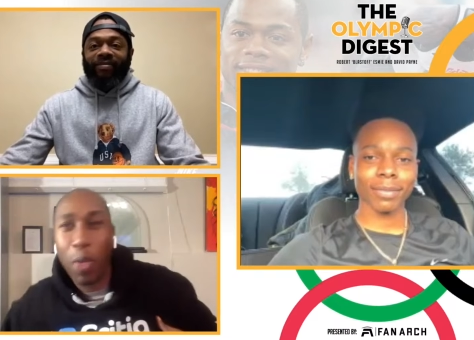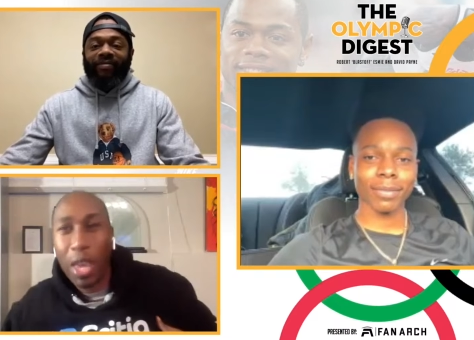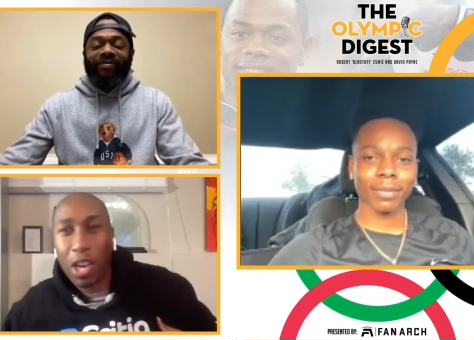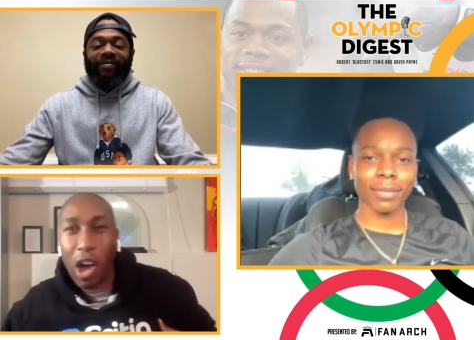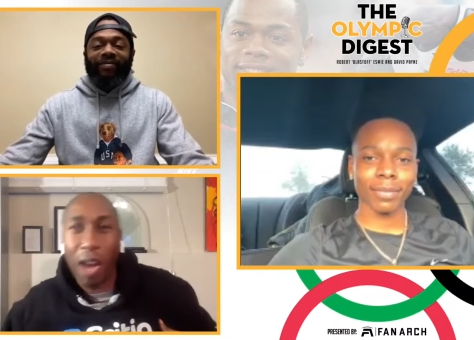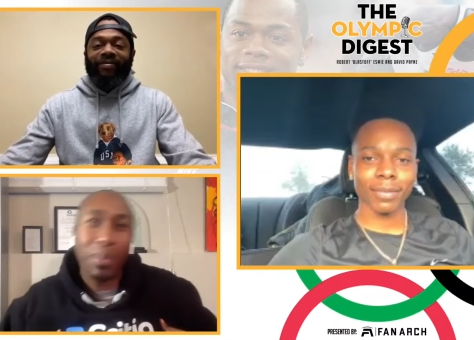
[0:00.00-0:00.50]
Speaker 1: we
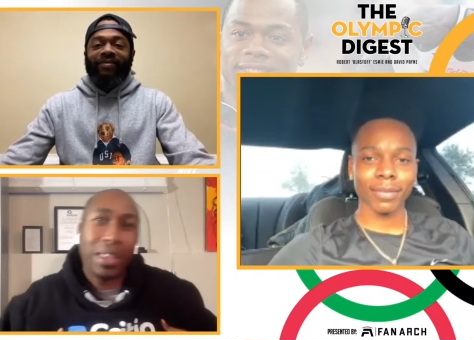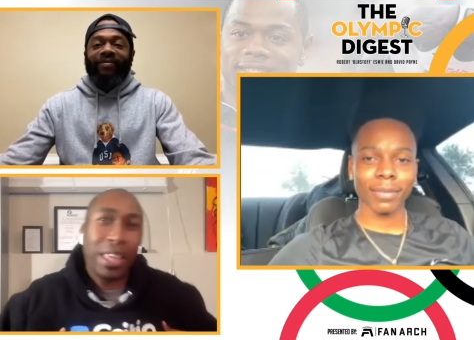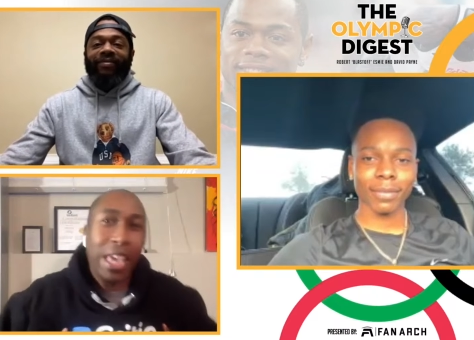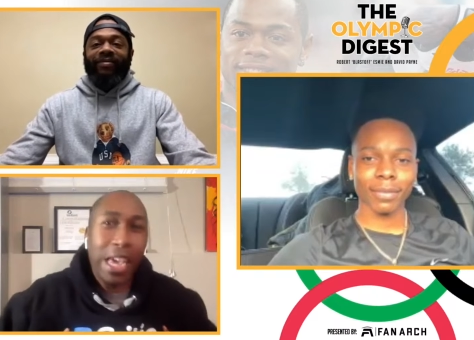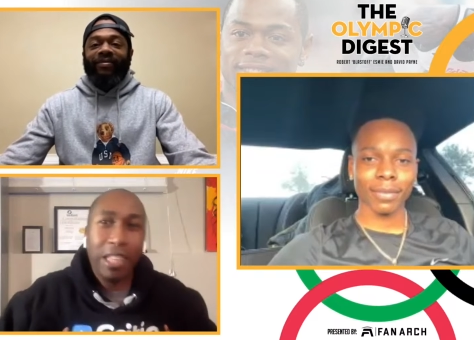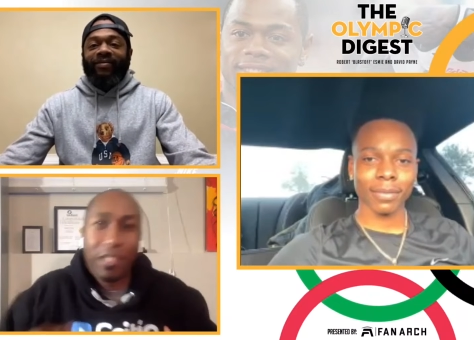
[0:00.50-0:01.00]
call him
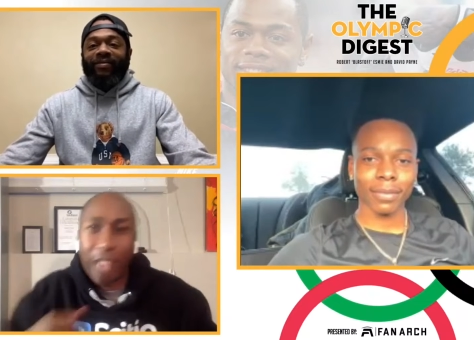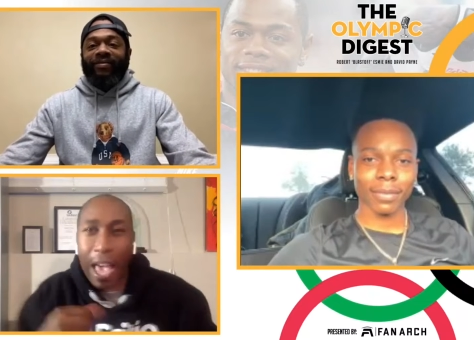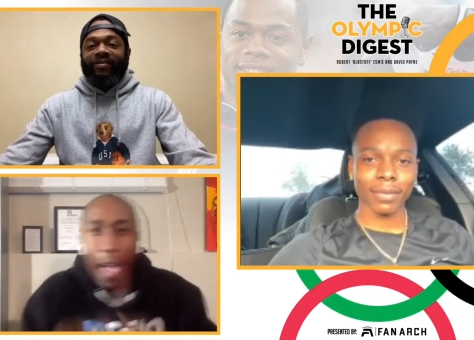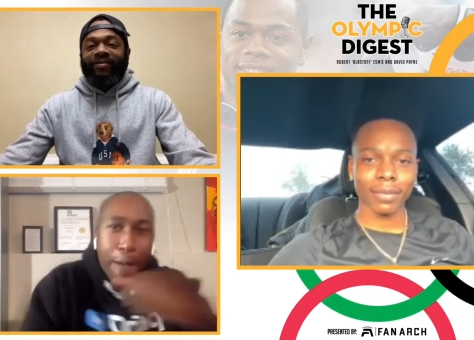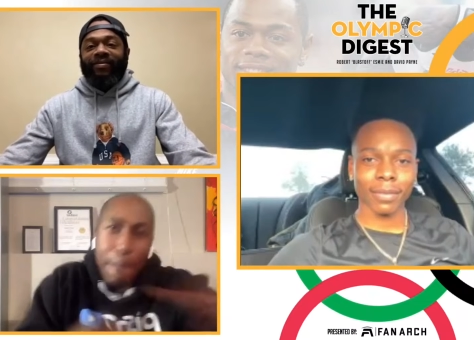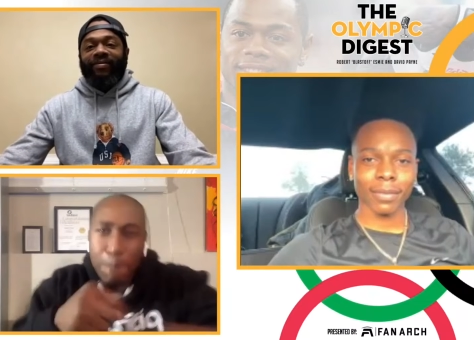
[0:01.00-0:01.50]

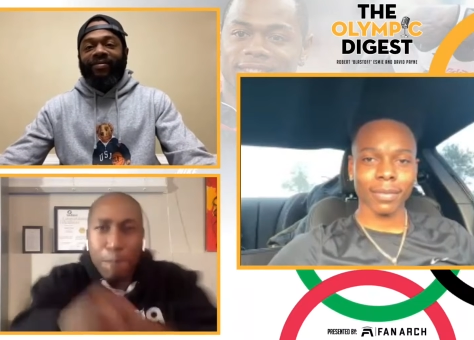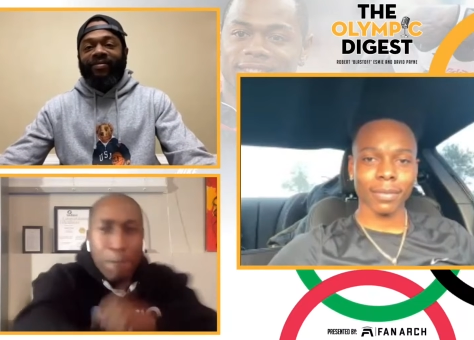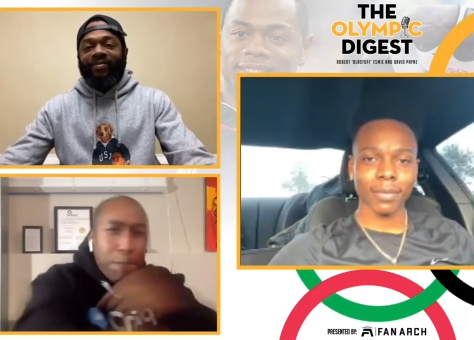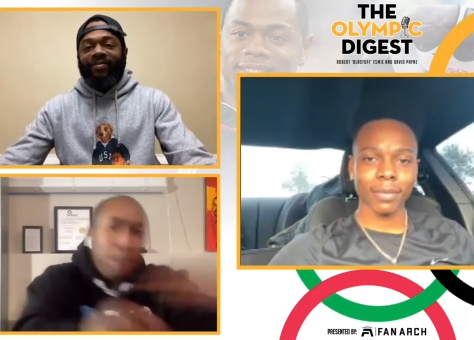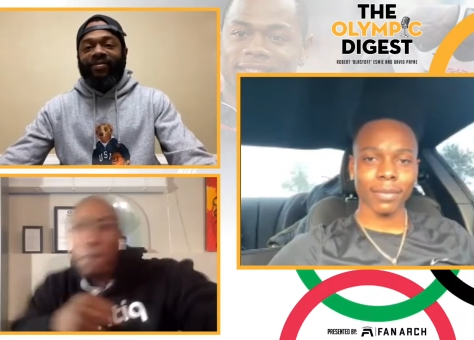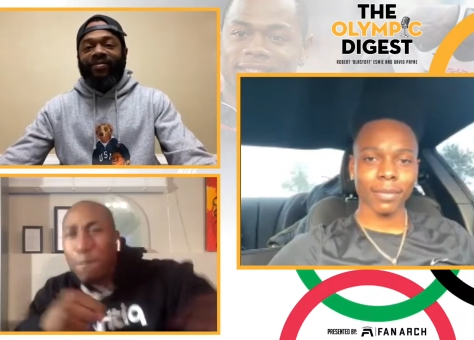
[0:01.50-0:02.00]
TJ
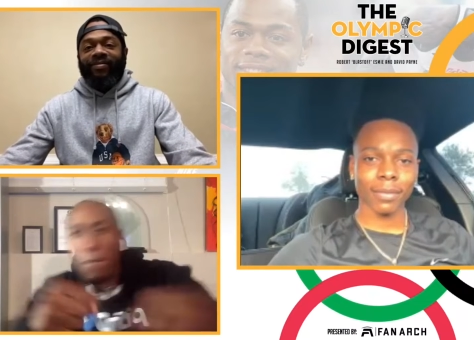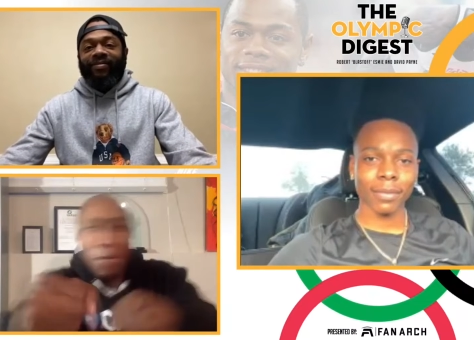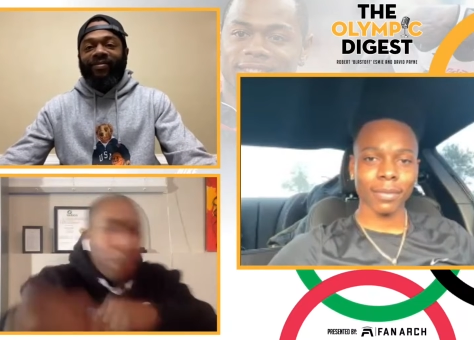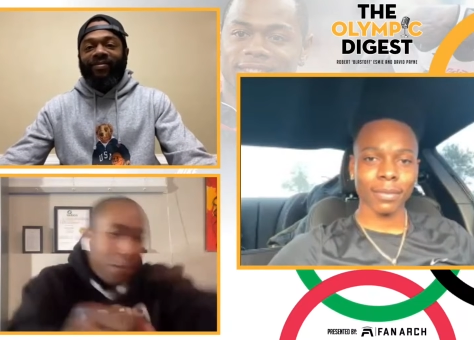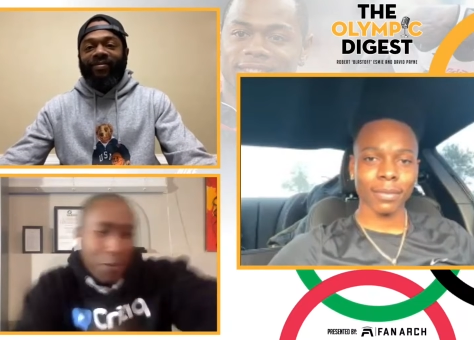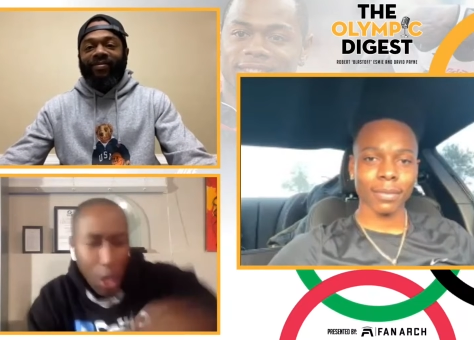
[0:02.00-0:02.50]

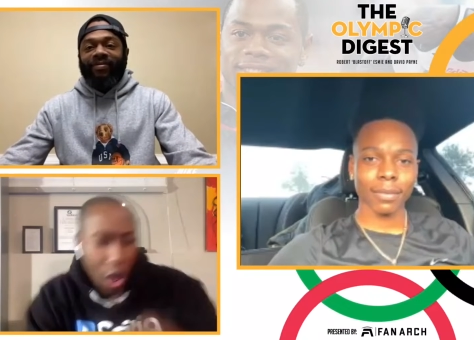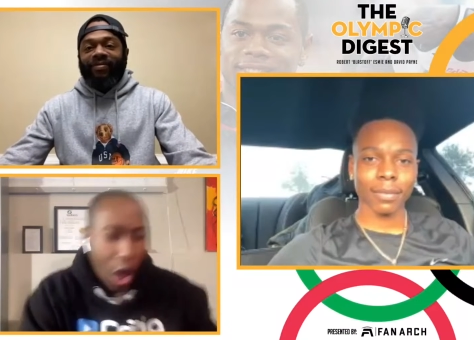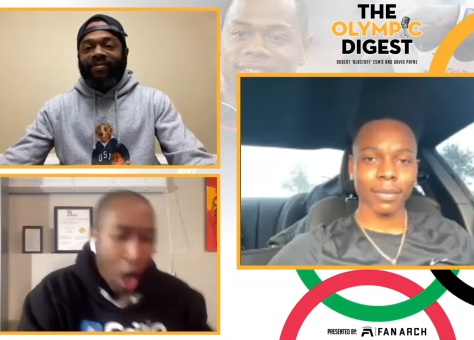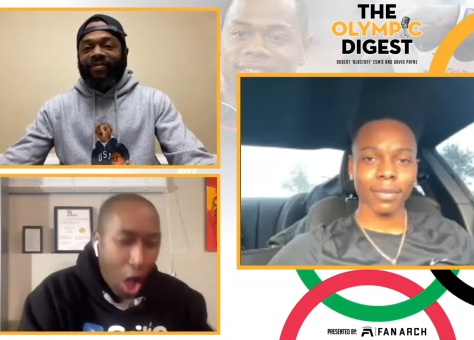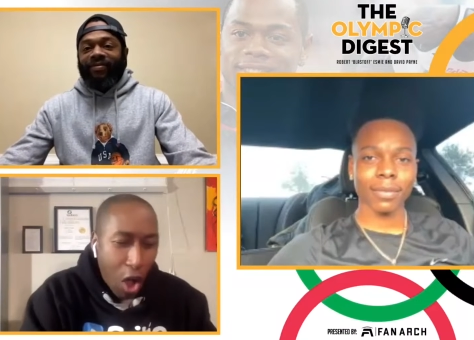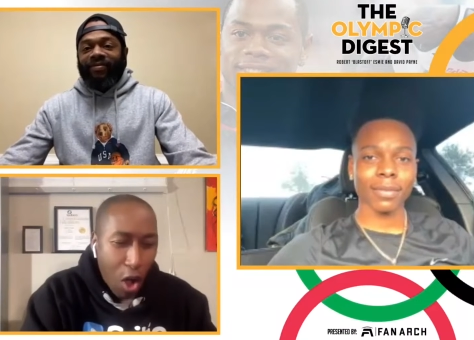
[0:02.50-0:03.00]

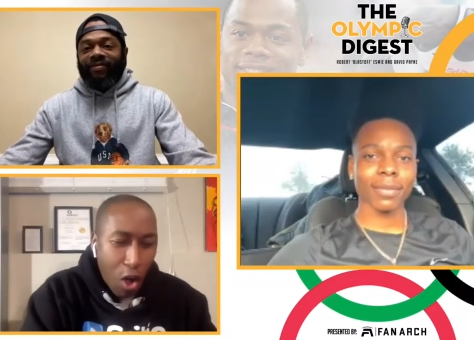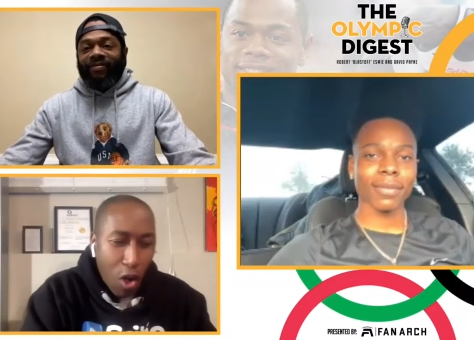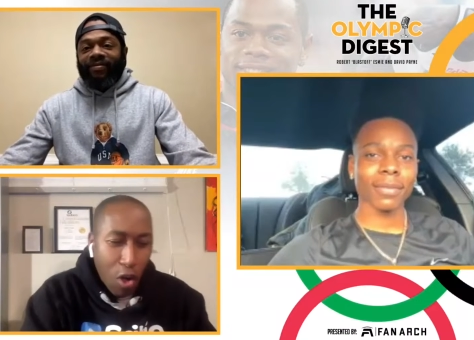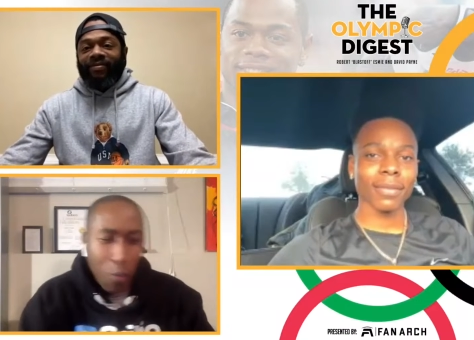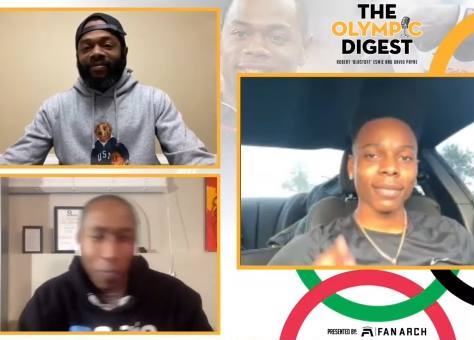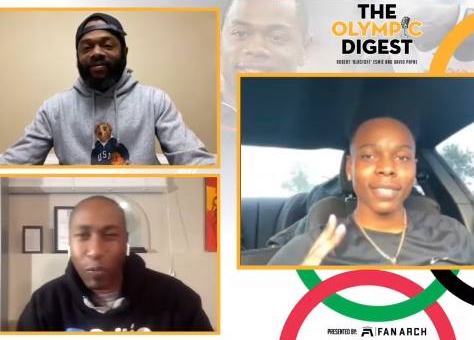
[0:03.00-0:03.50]

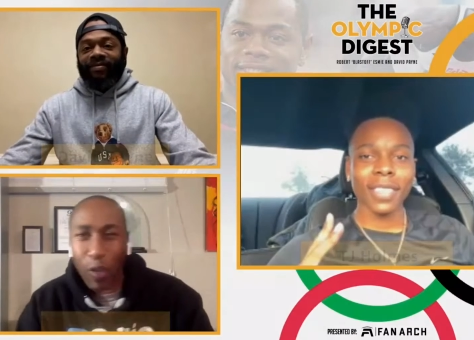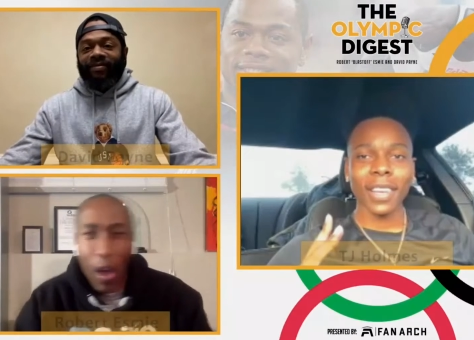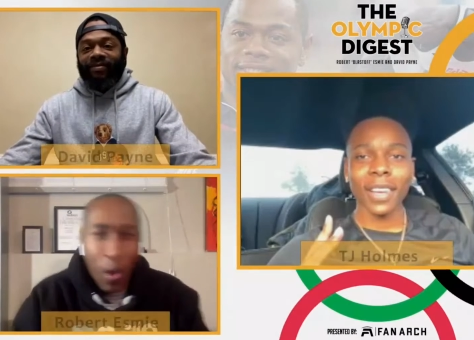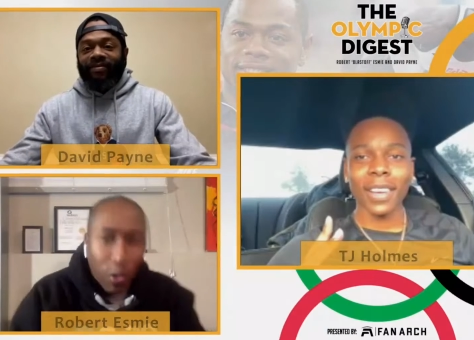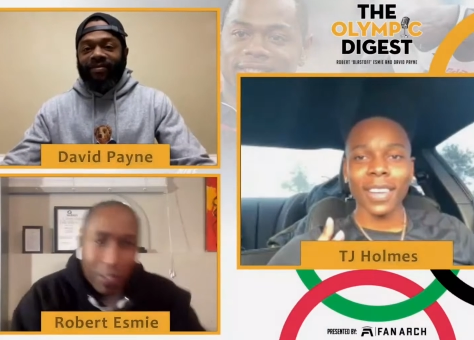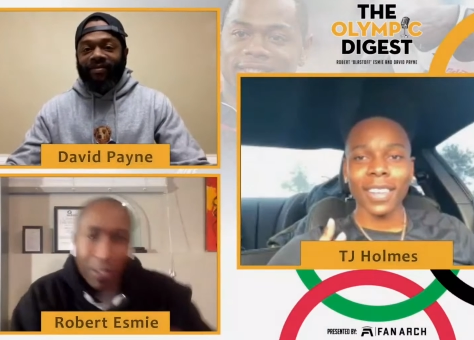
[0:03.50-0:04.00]
Holmes,
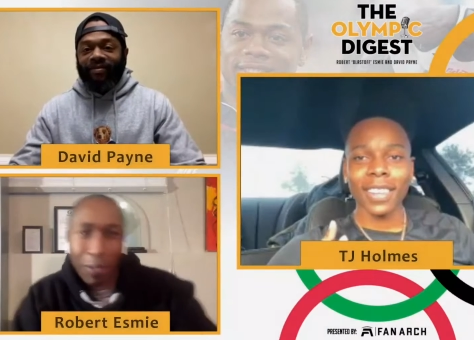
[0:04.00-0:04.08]
folks.